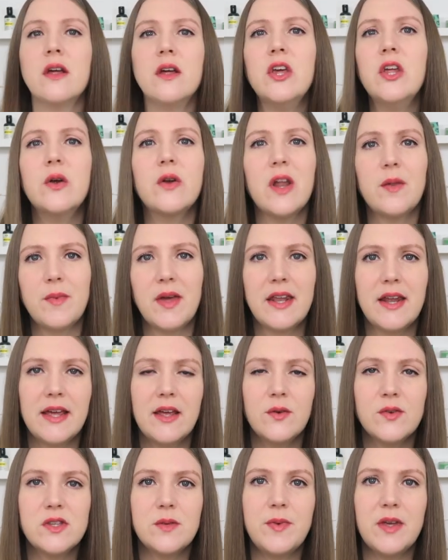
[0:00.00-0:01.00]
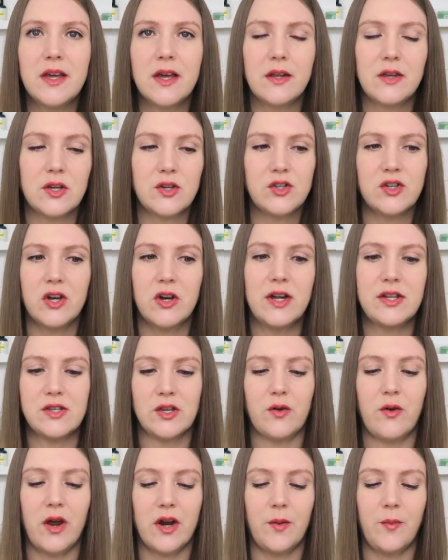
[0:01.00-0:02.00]
You know what I mean? It used to be a conditioner. It's
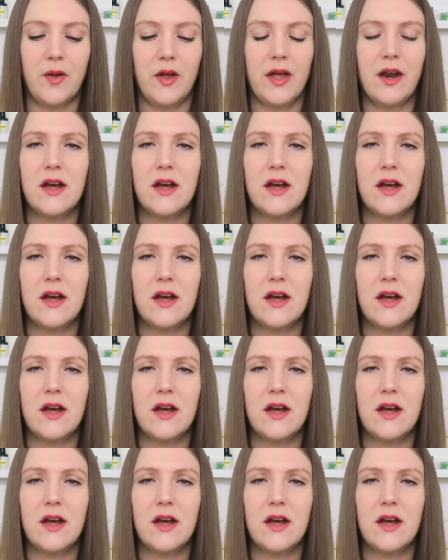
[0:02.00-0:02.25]
incredible.